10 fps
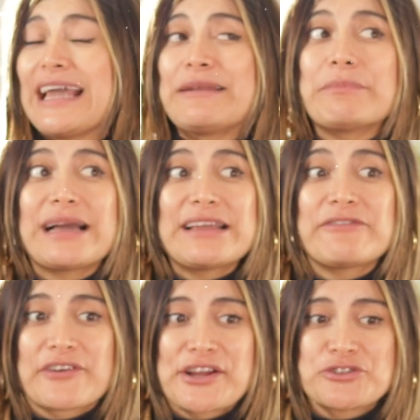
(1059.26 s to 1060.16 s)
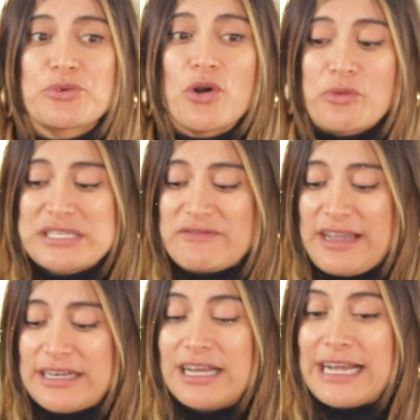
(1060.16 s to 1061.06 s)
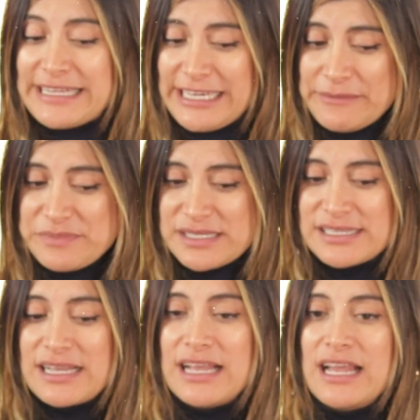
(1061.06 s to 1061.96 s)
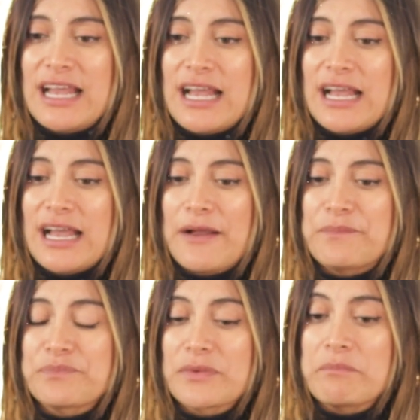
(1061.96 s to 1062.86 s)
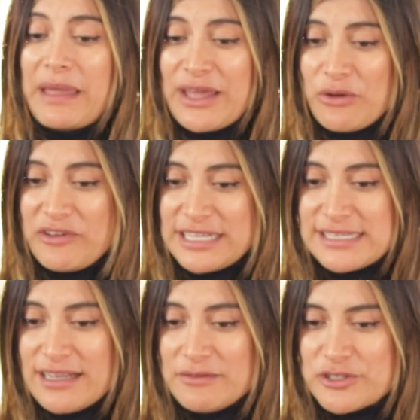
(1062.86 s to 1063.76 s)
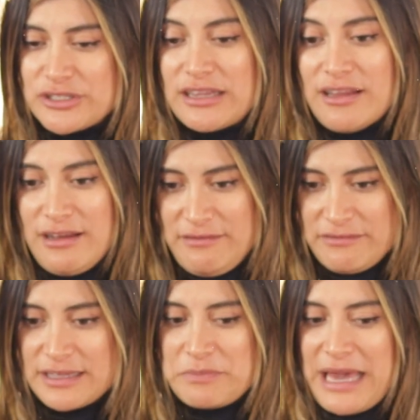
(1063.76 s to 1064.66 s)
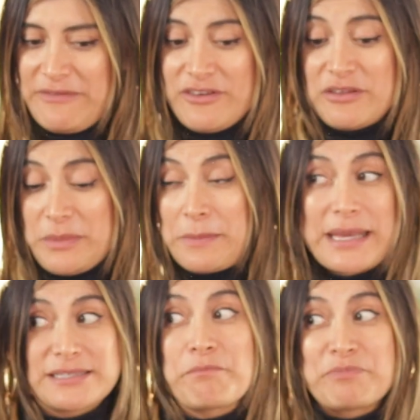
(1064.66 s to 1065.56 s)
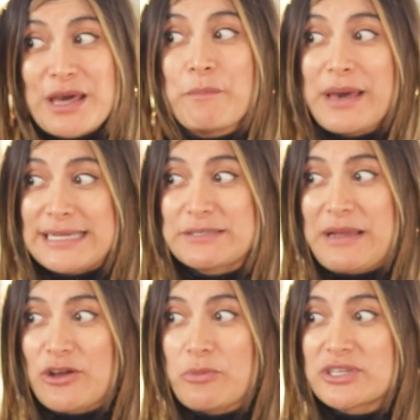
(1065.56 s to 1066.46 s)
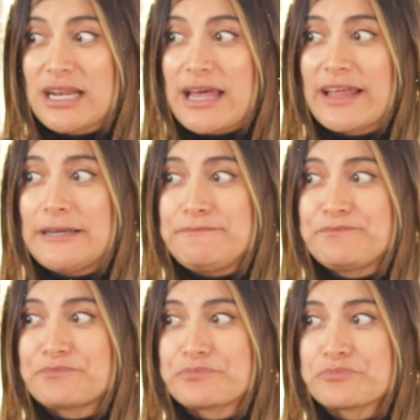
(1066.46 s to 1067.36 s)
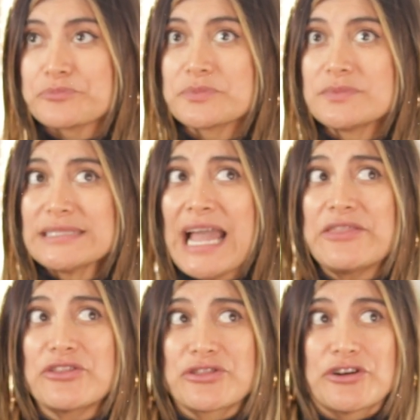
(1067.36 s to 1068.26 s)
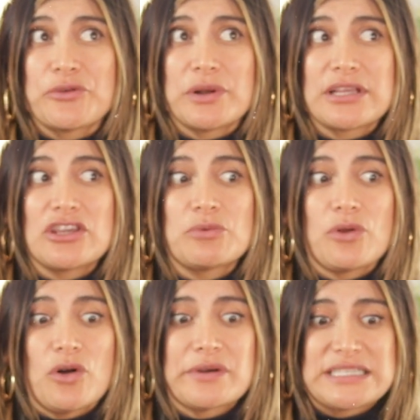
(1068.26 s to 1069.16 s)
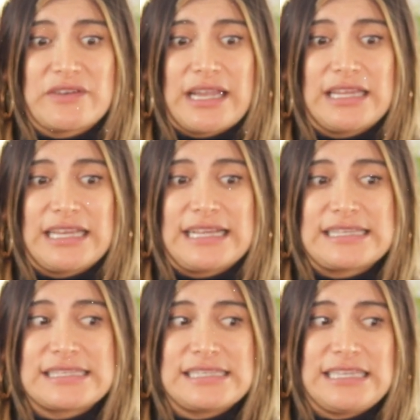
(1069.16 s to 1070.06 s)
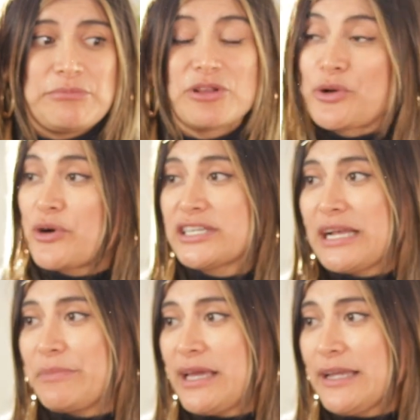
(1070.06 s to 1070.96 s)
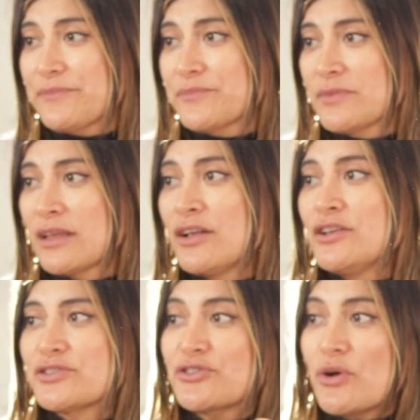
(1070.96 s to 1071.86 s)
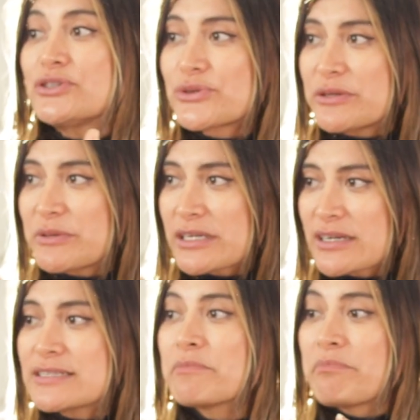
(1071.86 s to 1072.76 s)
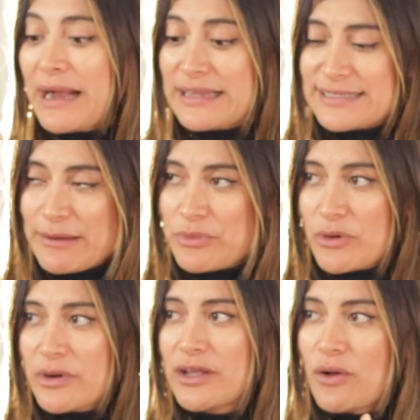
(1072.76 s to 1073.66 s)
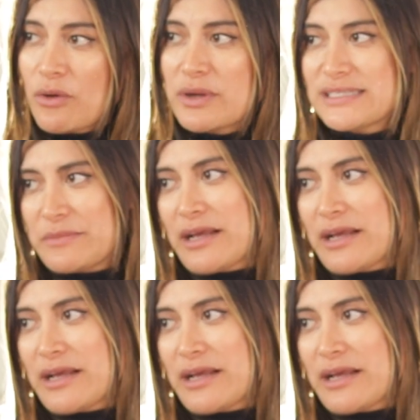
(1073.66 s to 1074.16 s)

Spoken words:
In my fridge, you will always find honey hips, mango vesa, which I love. I feel it makes the best mango michelada. And the third one that you will always find is the Blood Orange IPA. So those three beers by the same brewery, always in my